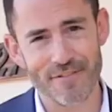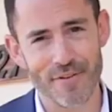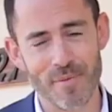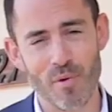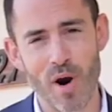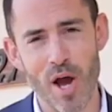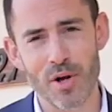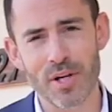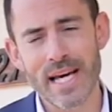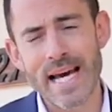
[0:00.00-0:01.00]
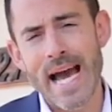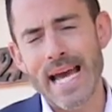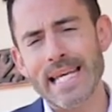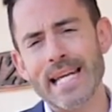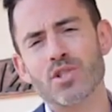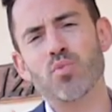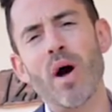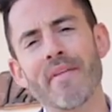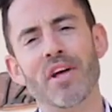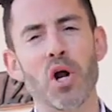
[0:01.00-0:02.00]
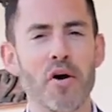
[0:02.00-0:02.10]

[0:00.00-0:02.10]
from the road. And yet it's one that